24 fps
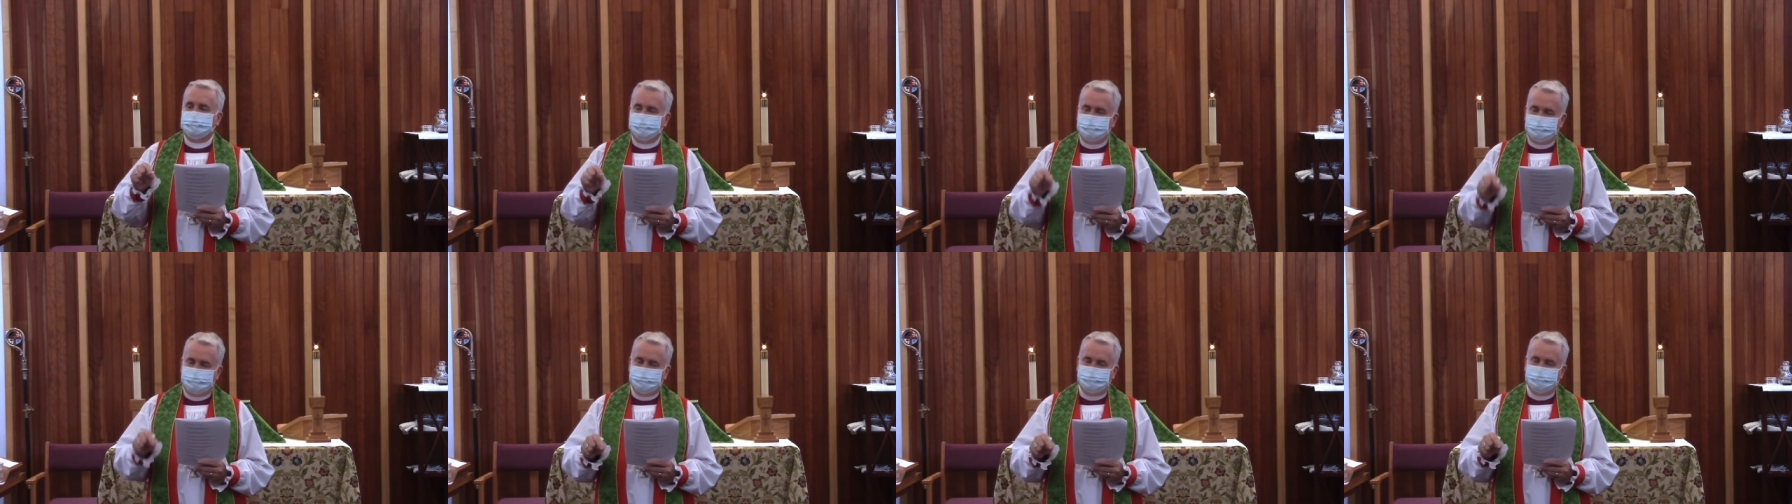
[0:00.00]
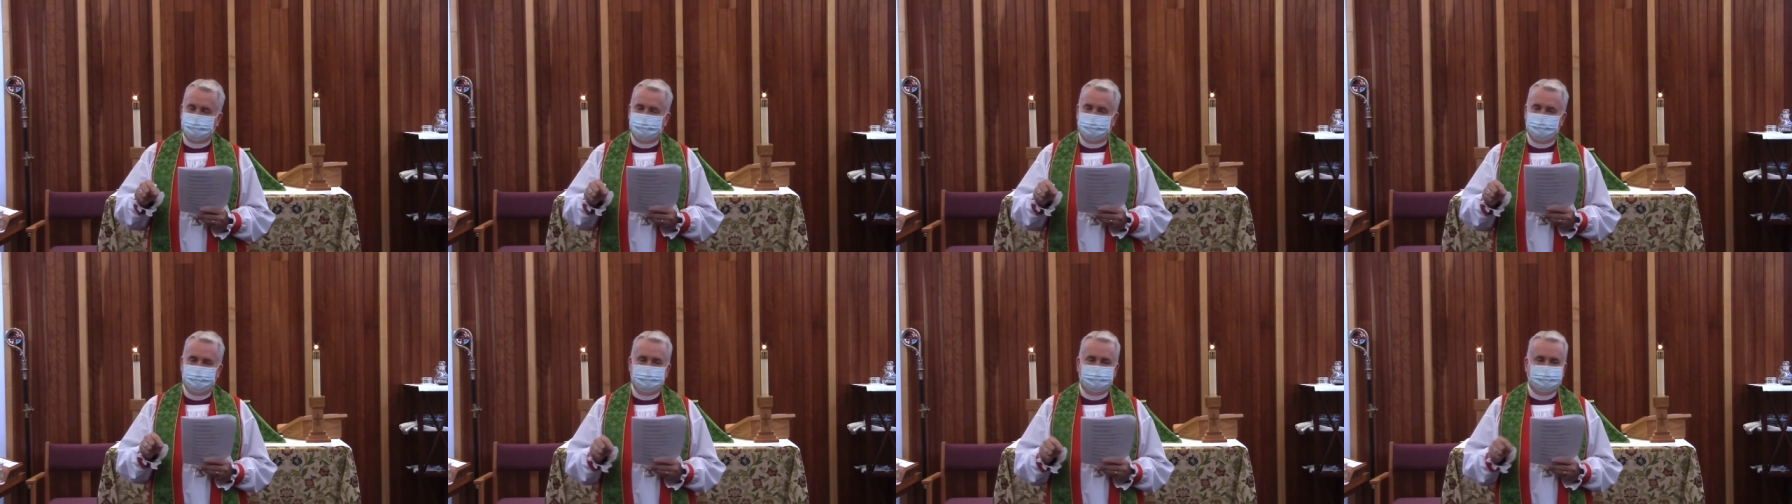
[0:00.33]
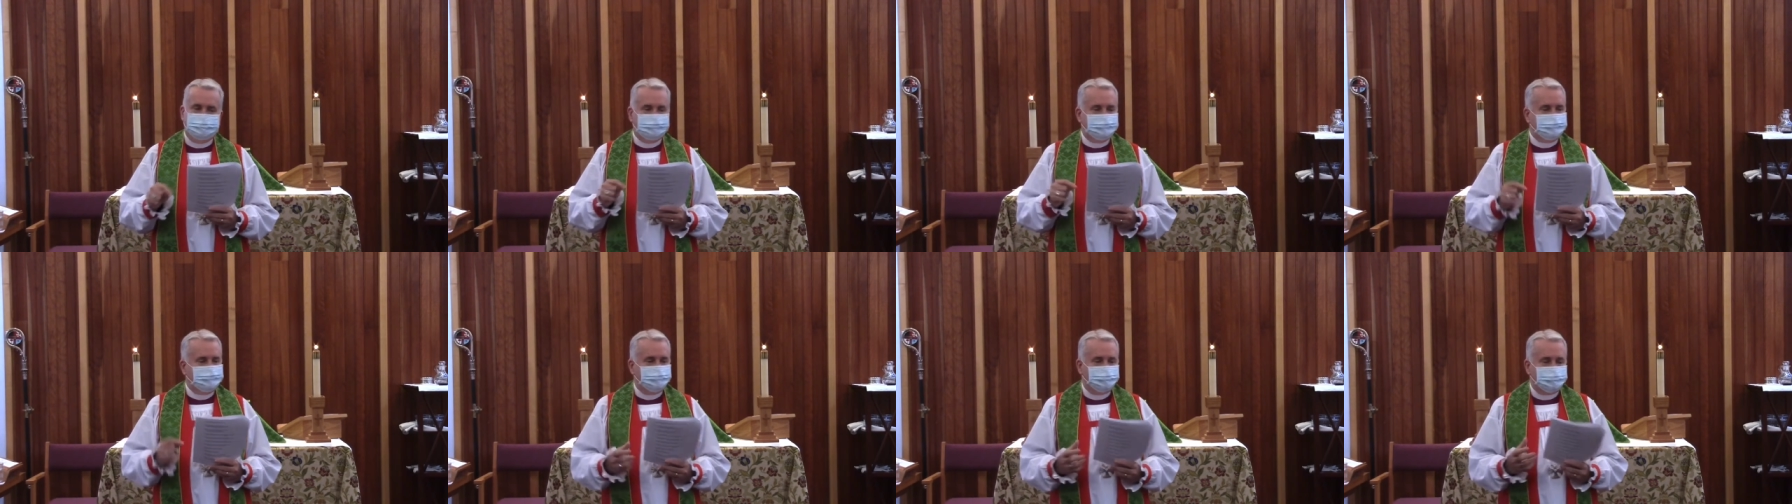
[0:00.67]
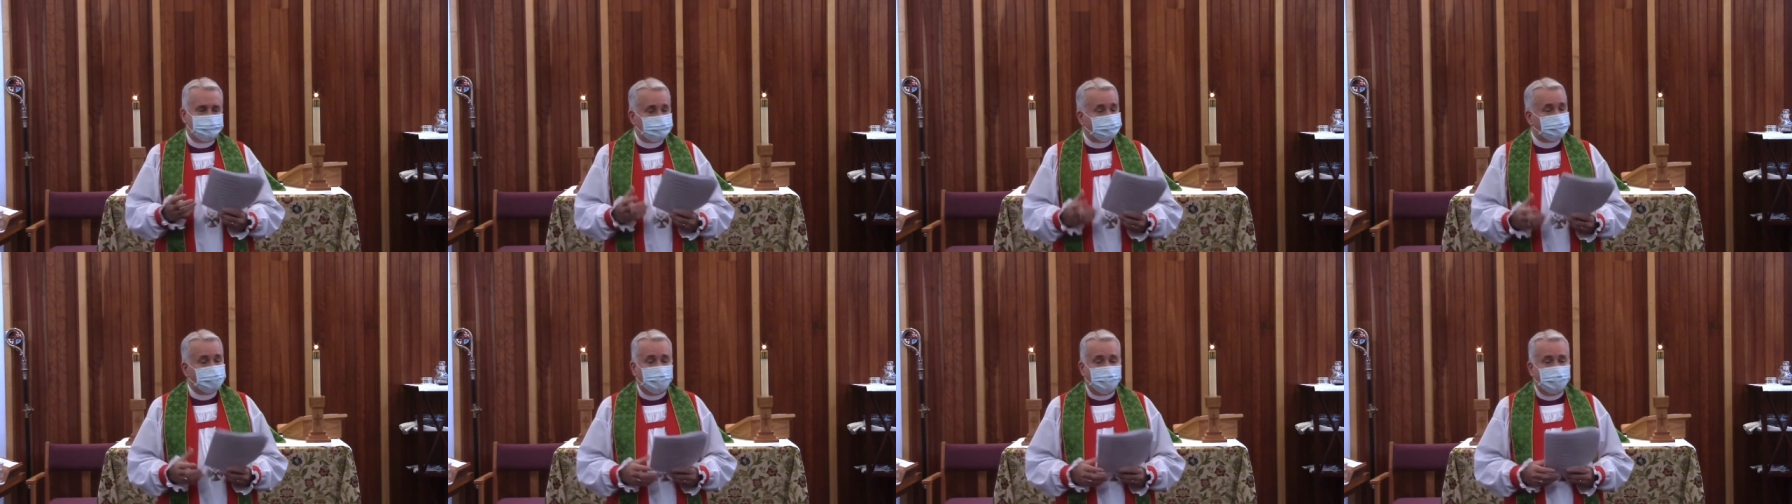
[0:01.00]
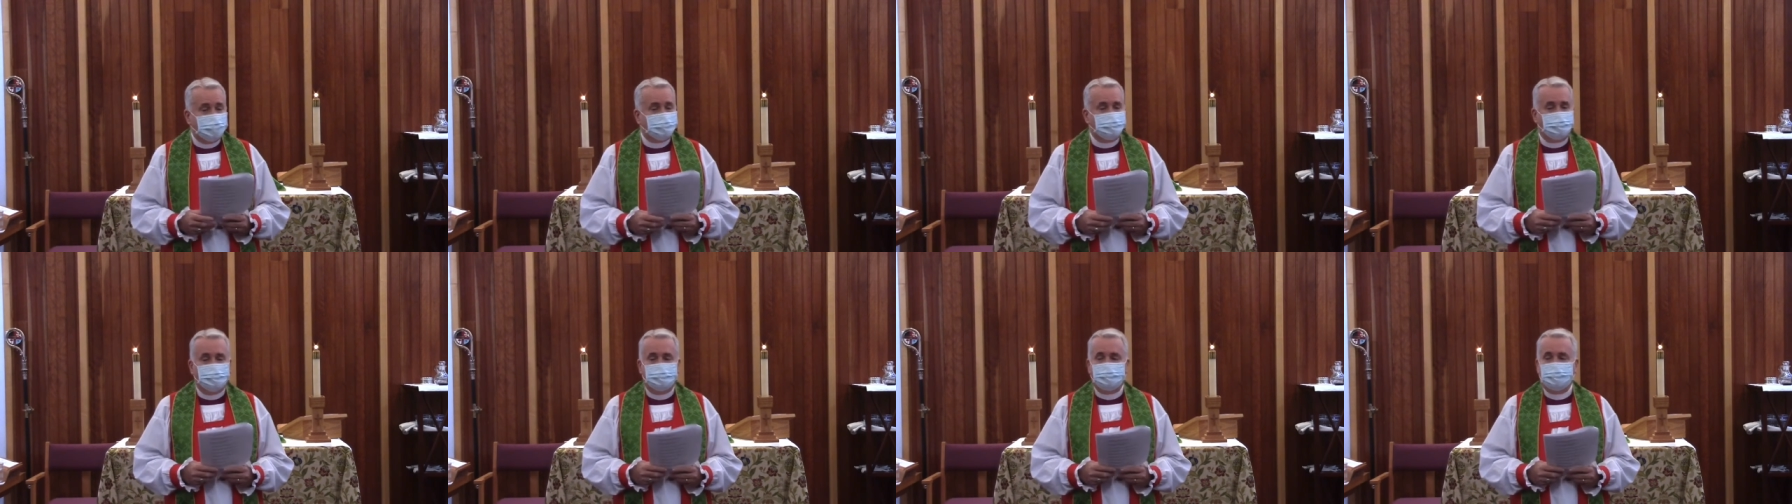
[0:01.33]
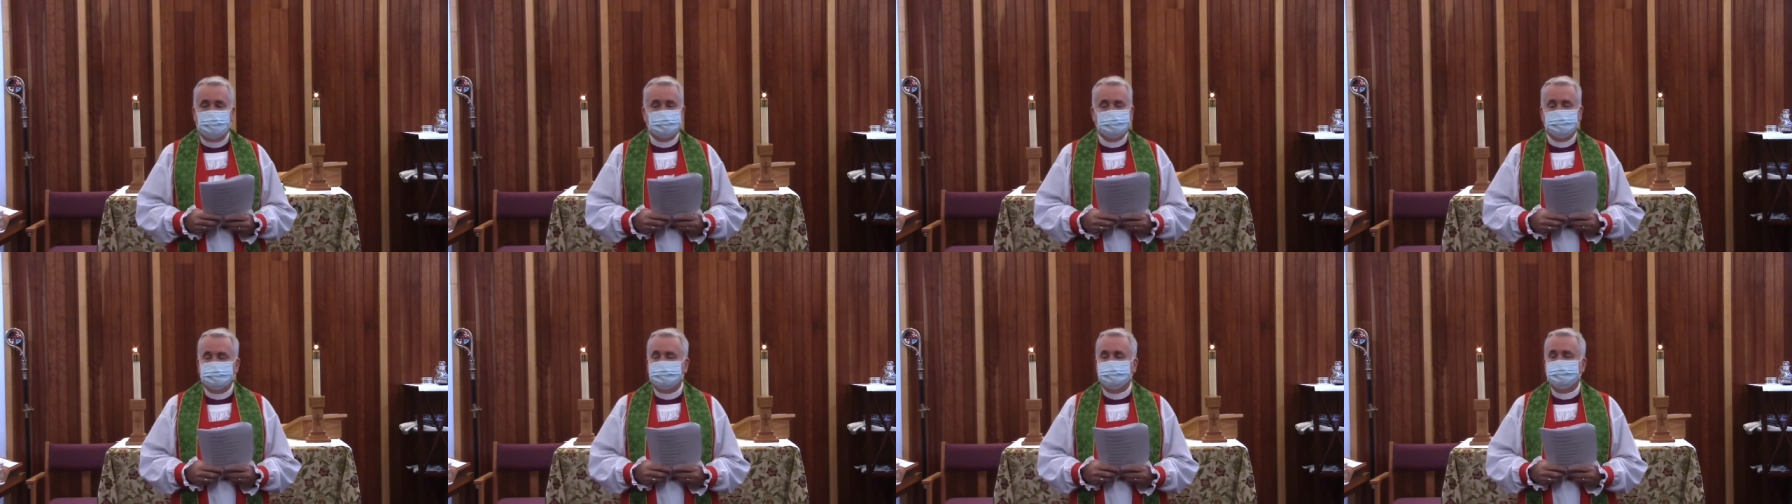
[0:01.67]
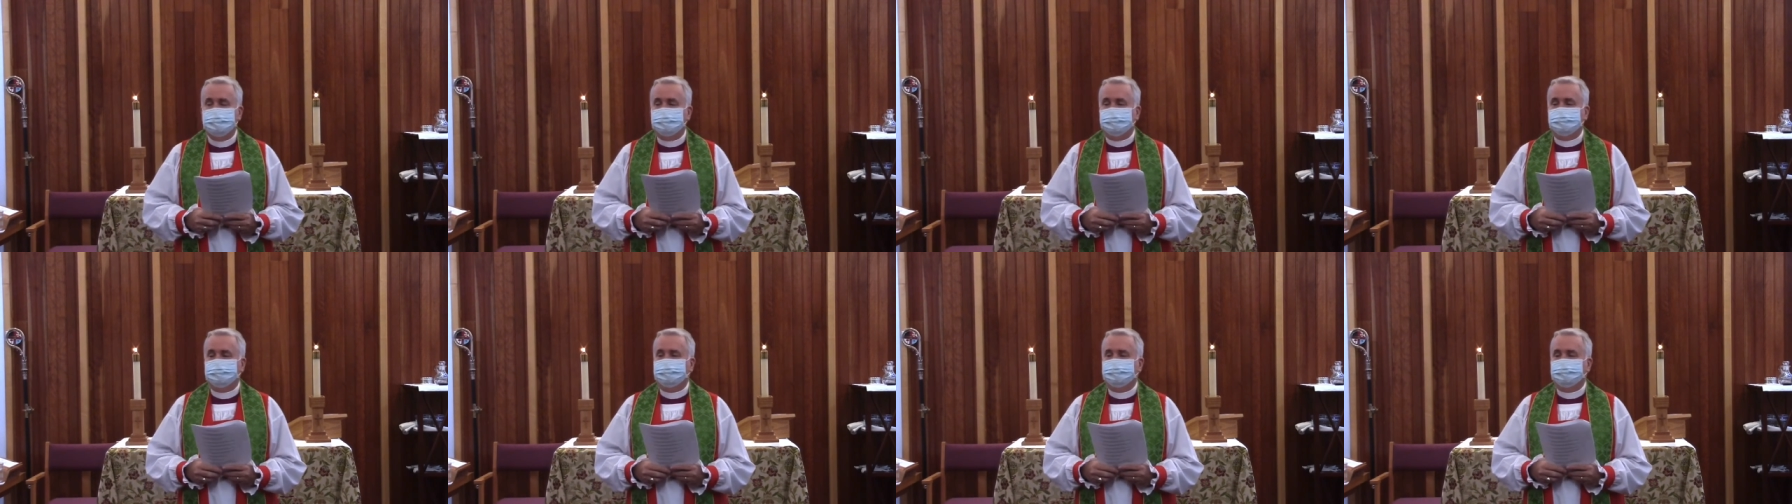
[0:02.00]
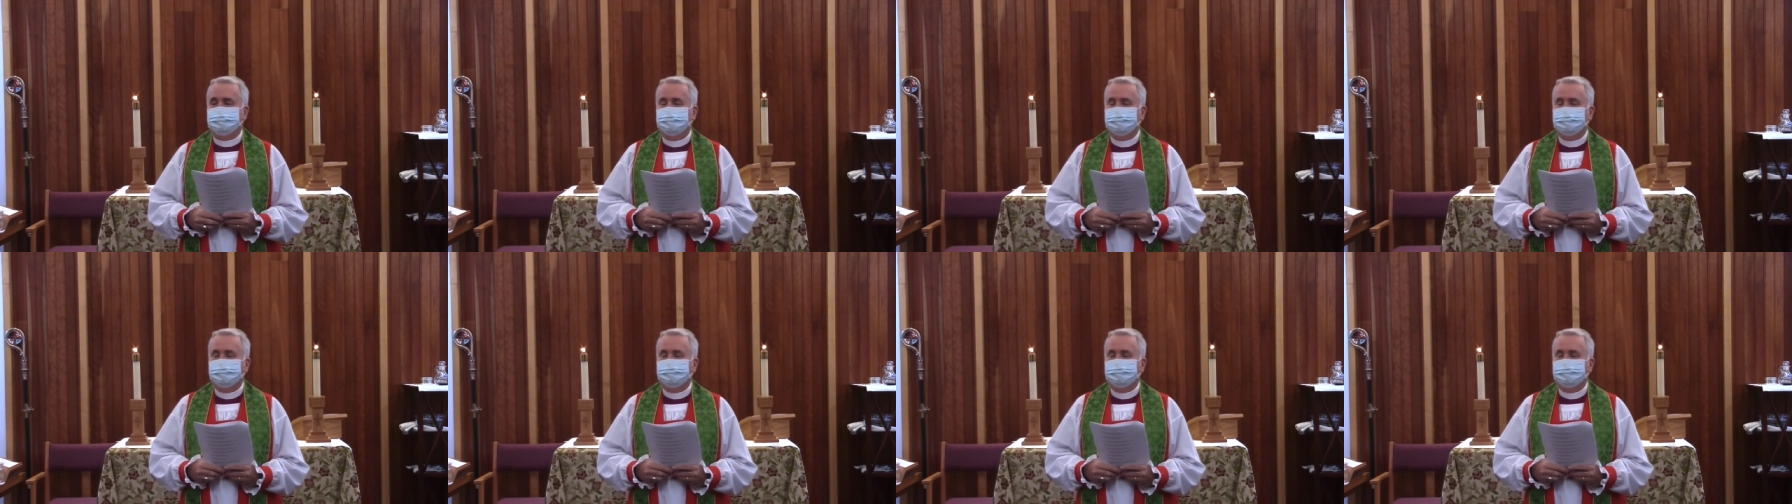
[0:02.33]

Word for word: do. It's a terrible way to live.